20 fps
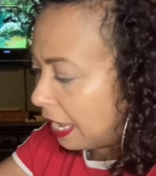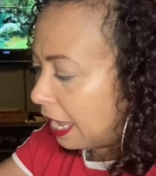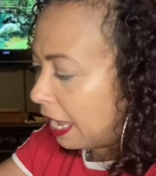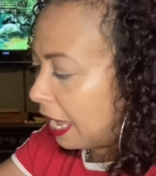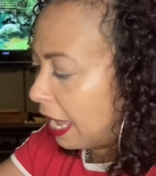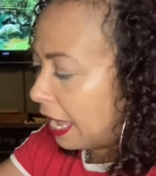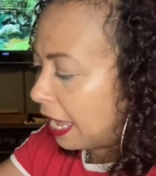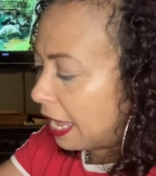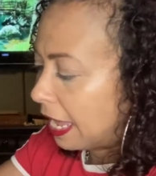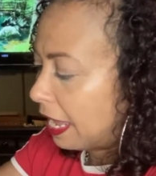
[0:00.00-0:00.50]

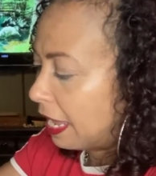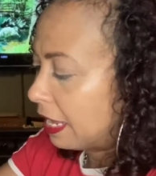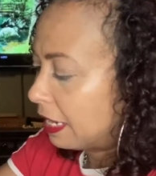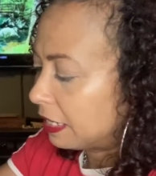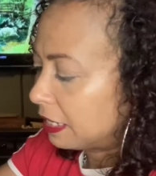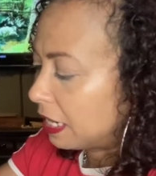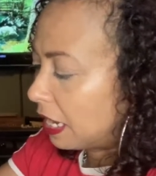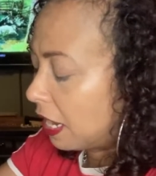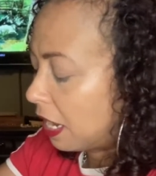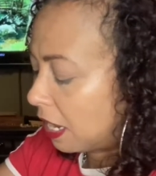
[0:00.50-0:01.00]

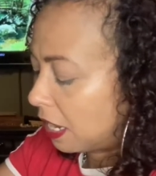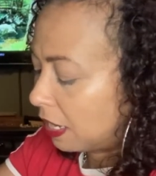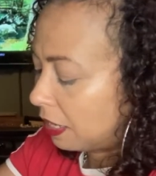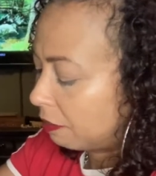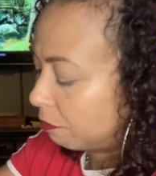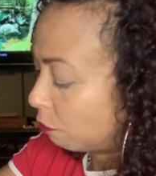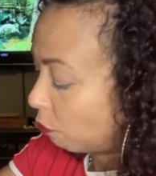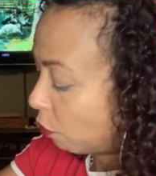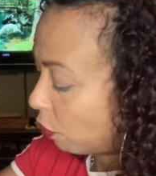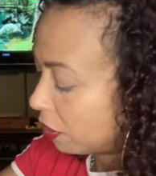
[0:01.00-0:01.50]
and
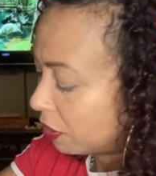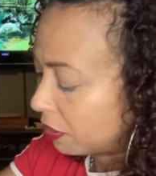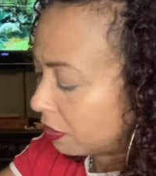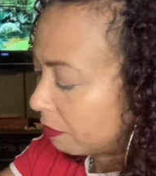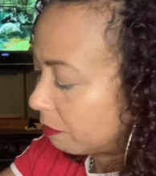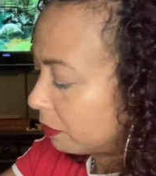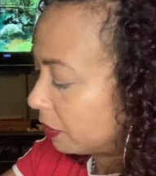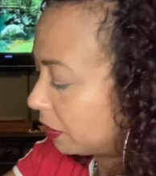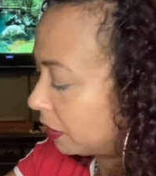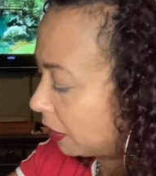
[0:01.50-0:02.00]
um, one of
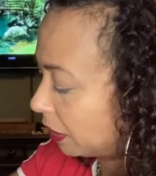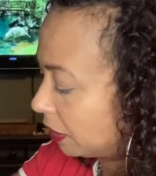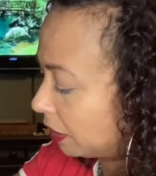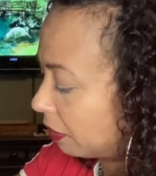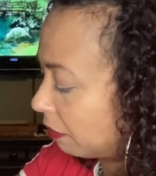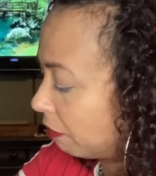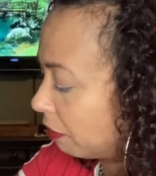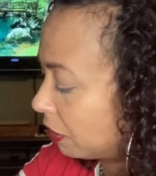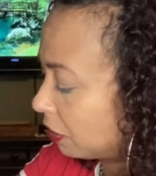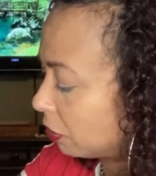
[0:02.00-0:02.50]
them is the
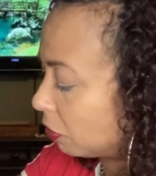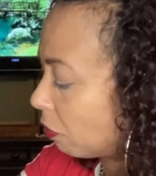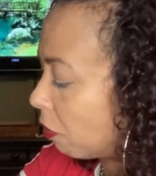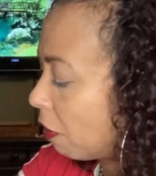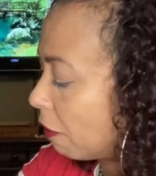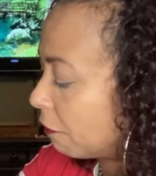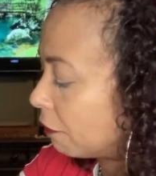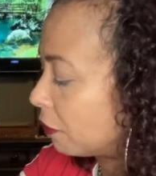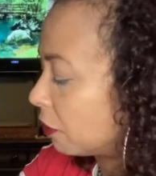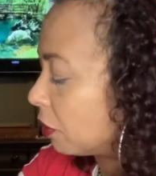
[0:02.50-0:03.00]
serious
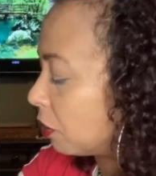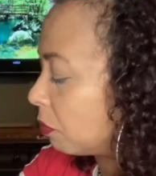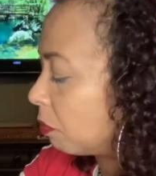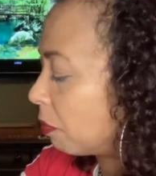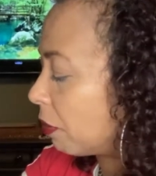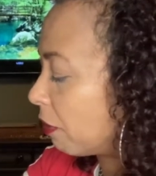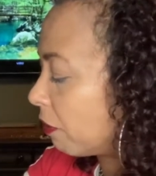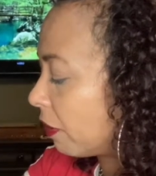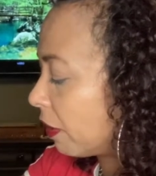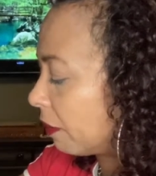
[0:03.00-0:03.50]
offer.
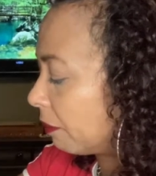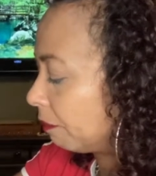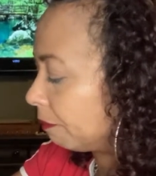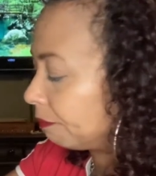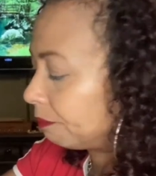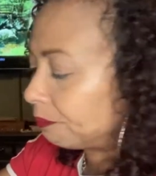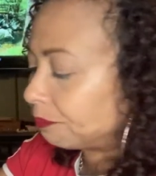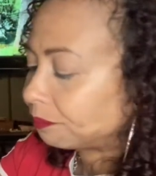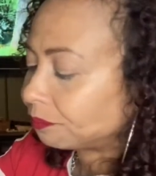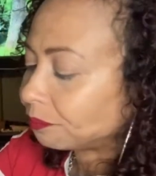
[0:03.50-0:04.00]
Spirit,
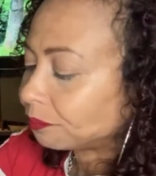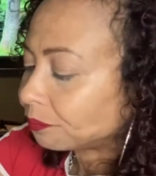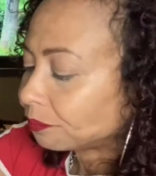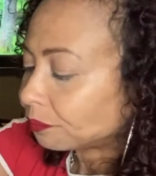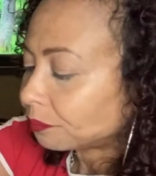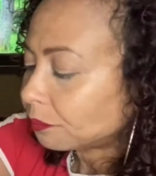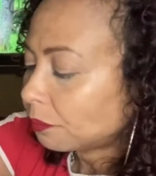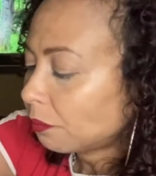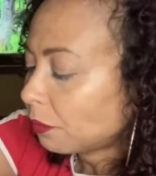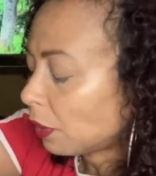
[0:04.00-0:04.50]

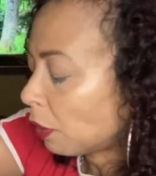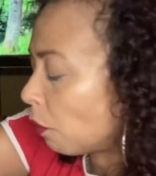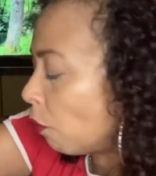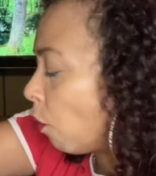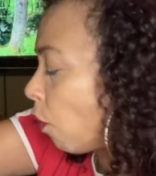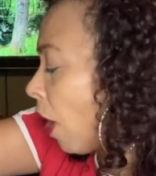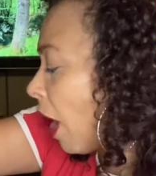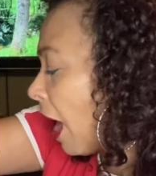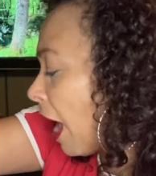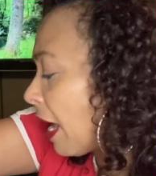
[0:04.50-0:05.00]

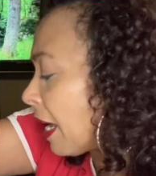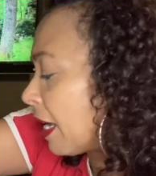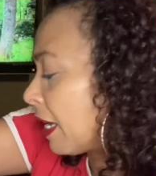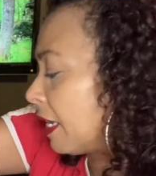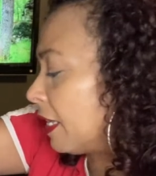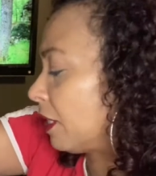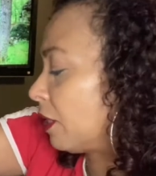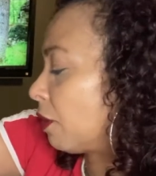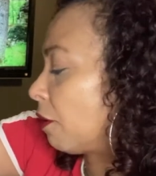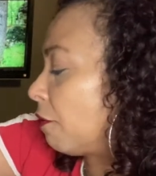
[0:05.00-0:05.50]
why
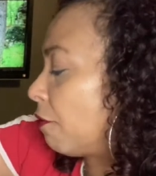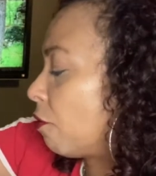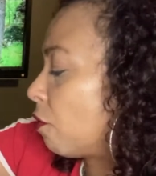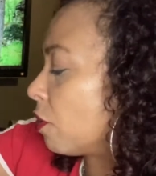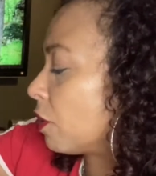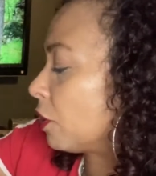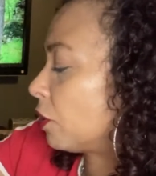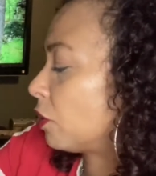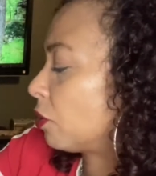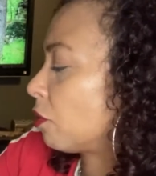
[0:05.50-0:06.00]
is the Four
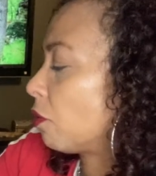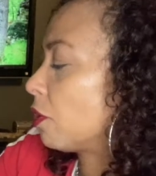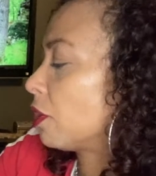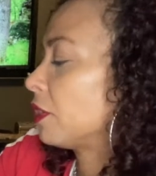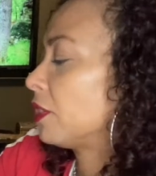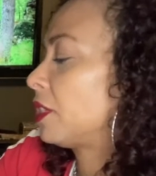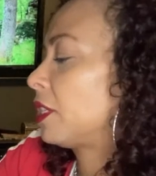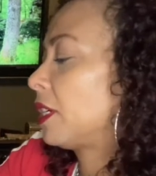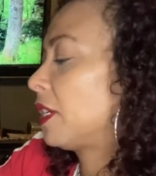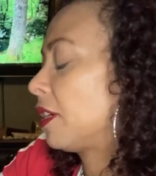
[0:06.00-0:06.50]
of
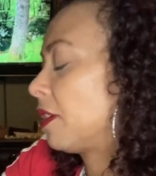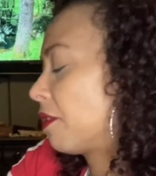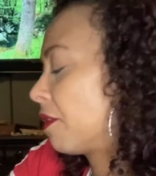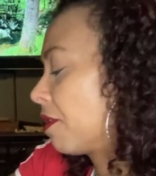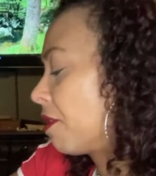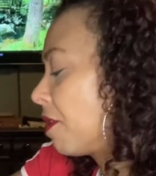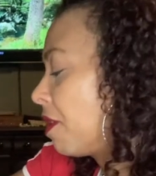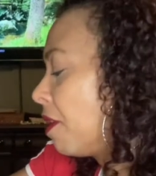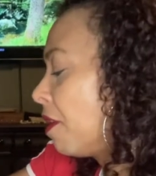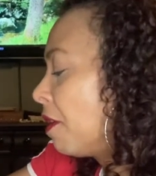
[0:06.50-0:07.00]
Swords here
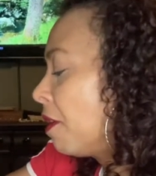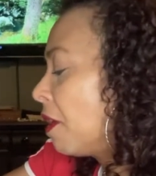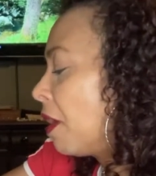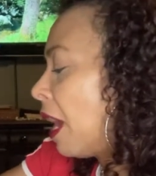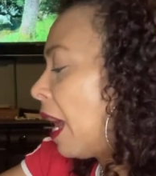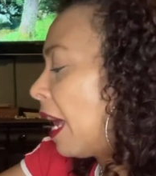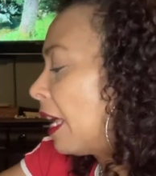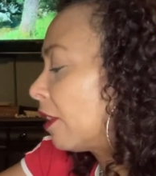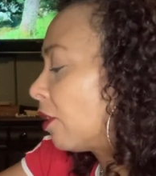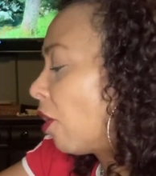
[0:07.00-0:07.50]

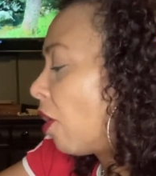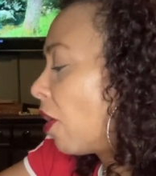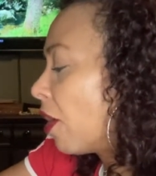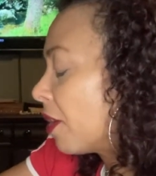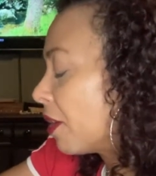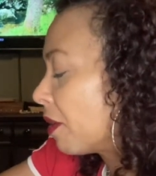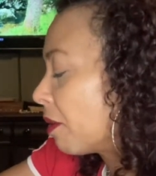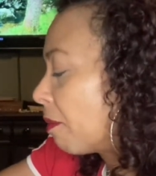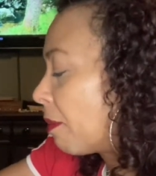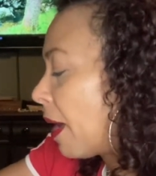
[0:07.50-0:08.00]
at the heart
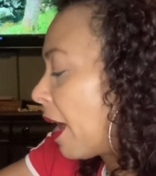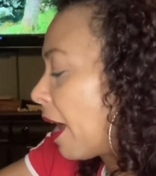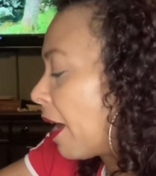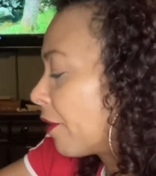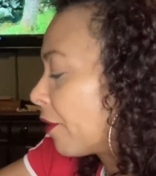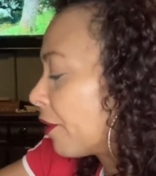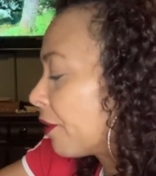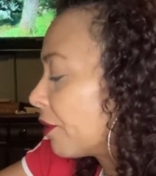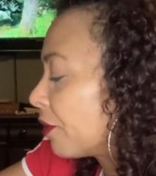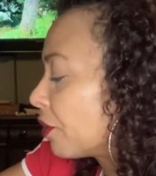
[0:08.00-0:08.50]
of the
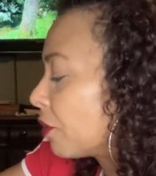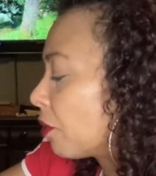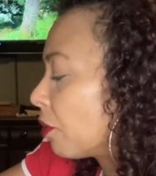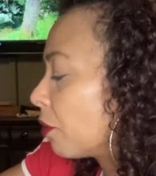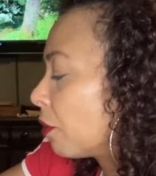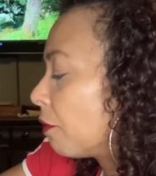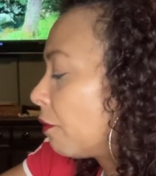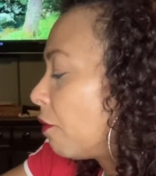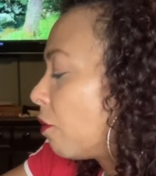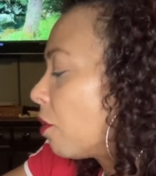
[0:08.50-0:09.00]
matter? So
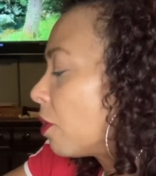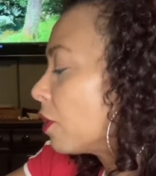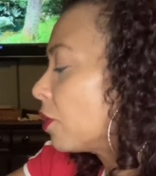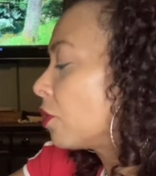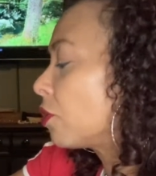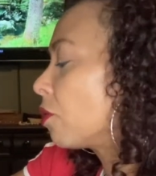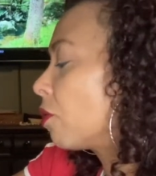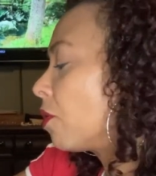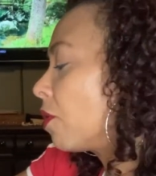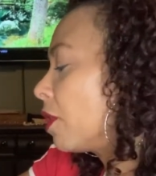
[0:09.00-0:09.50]
the Four of
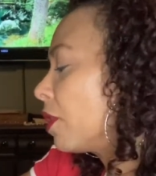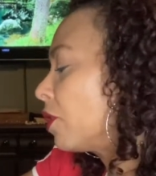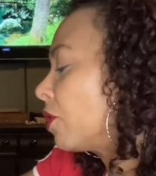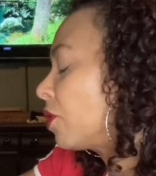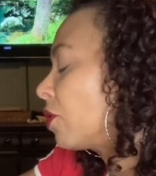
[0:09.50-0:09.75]
Swords